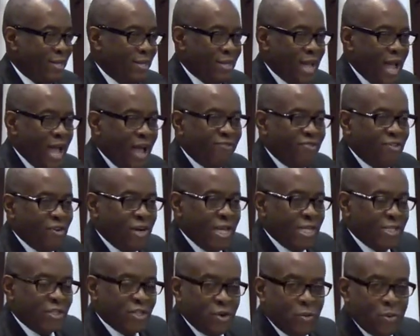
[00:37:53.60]
after they
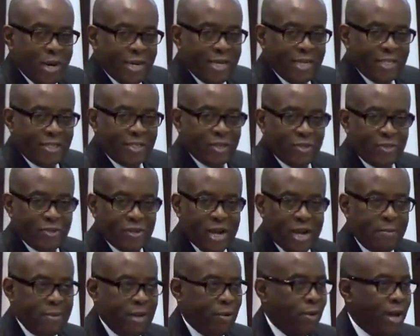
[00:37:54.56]
saw what they saw to
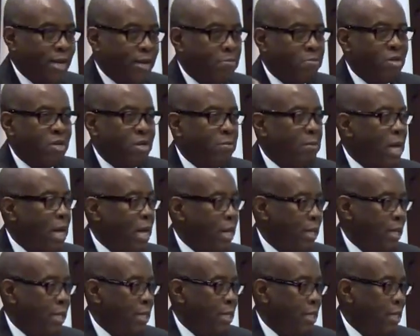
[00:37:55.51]
come and write a book about
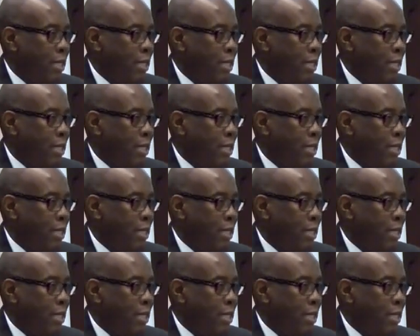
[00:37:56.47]
it.